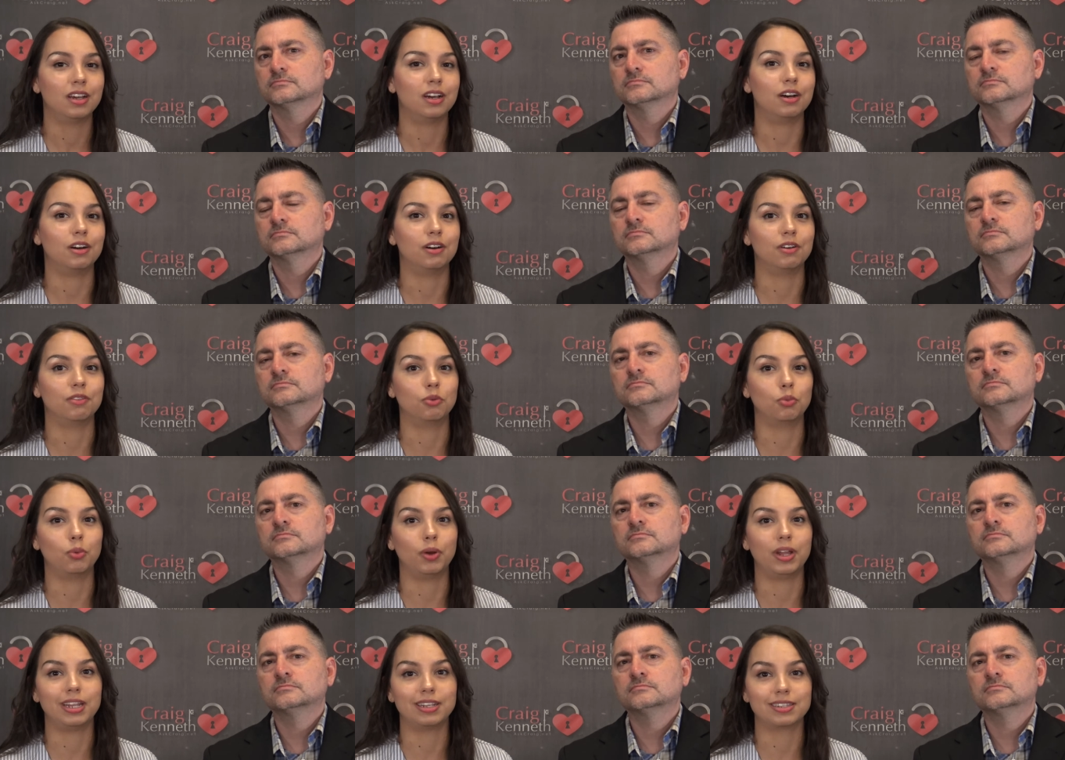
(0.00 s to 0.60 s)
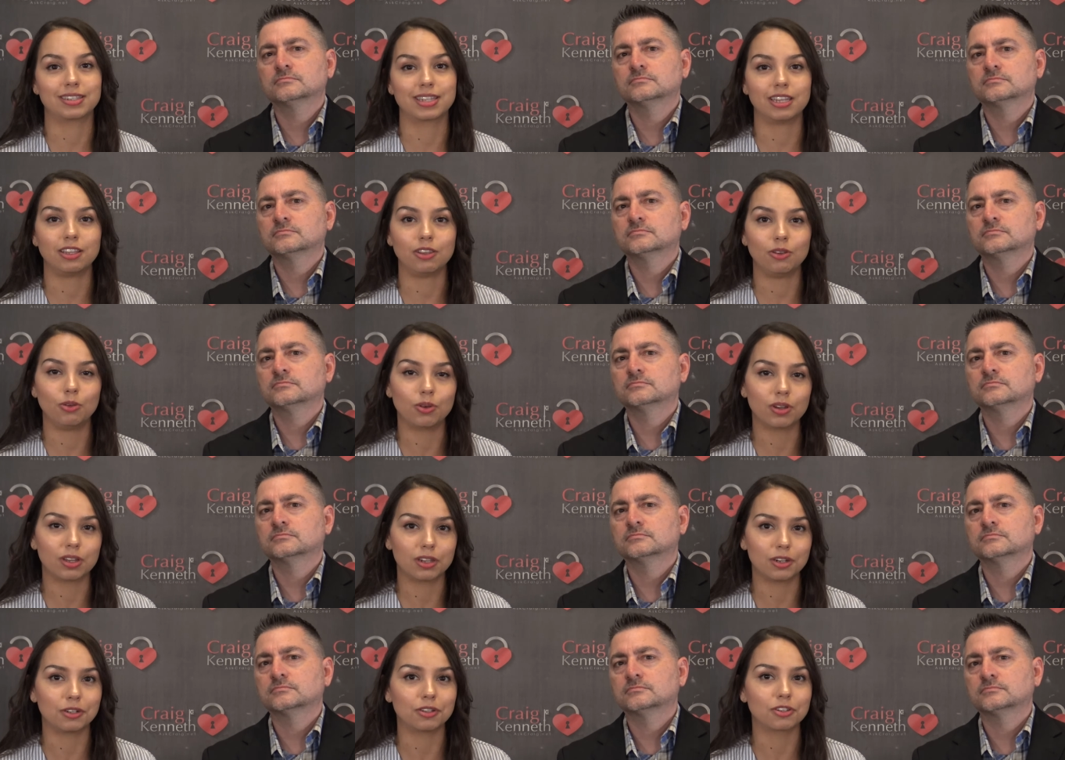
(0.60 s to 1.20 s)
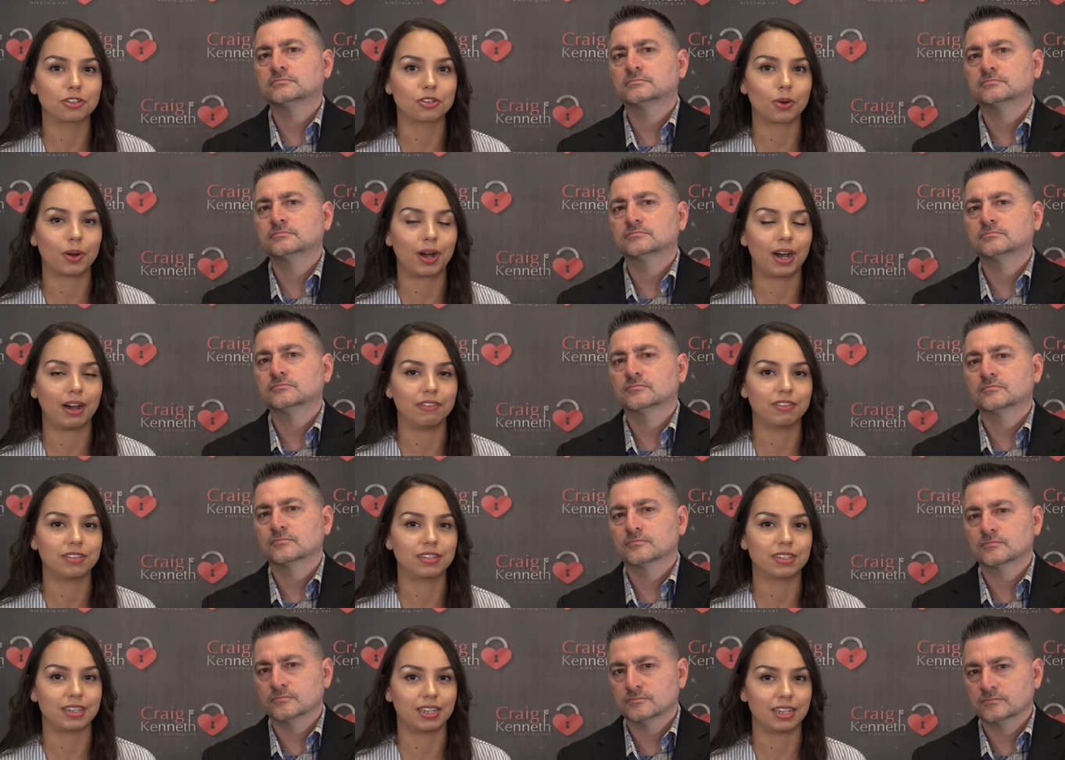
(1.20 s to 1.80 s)
Speaker 1: of ways that you can also
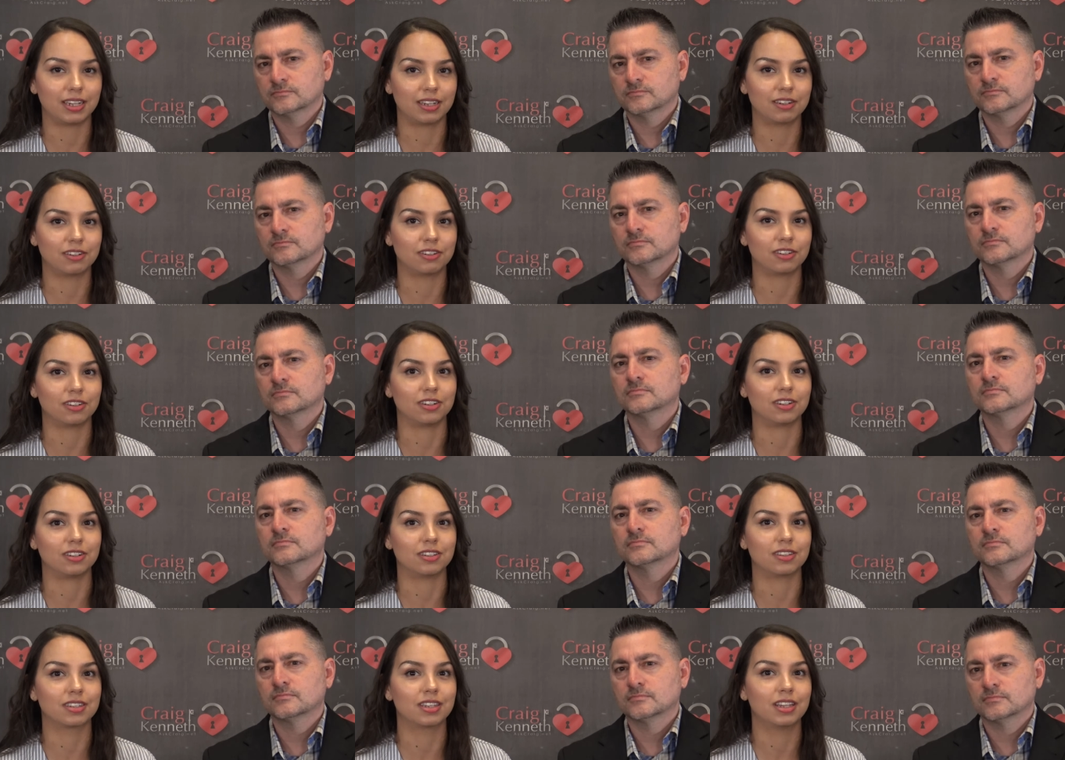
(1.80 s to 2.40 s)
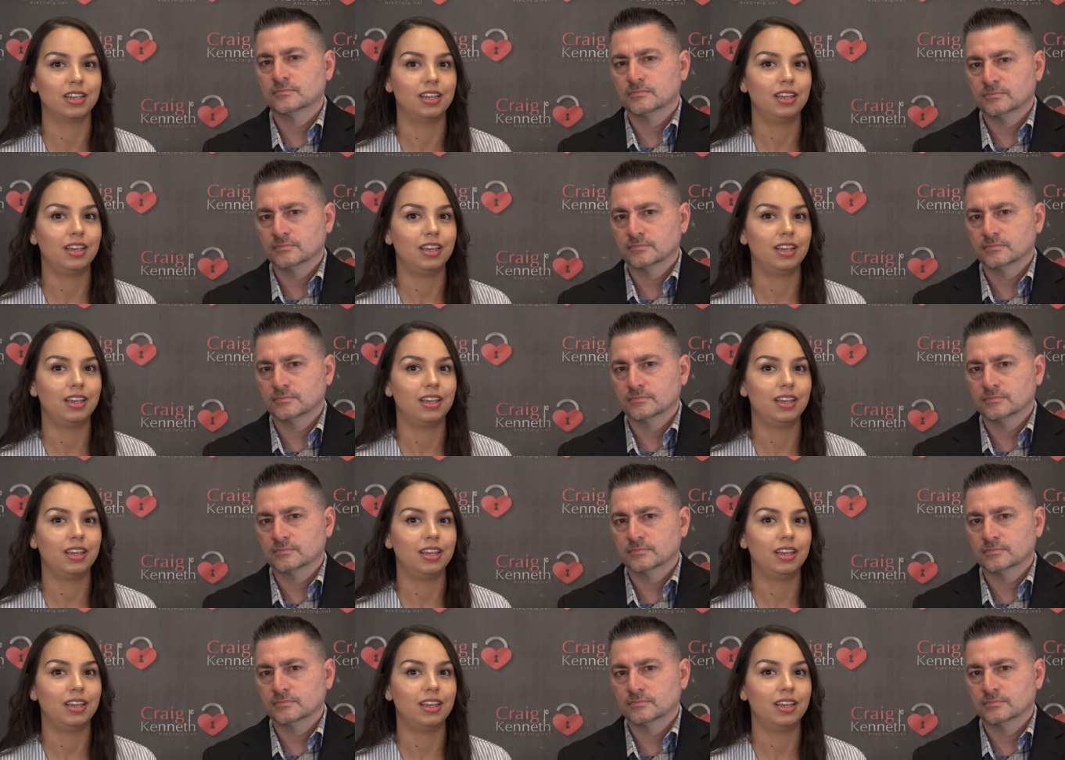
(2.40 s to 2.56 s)
have standards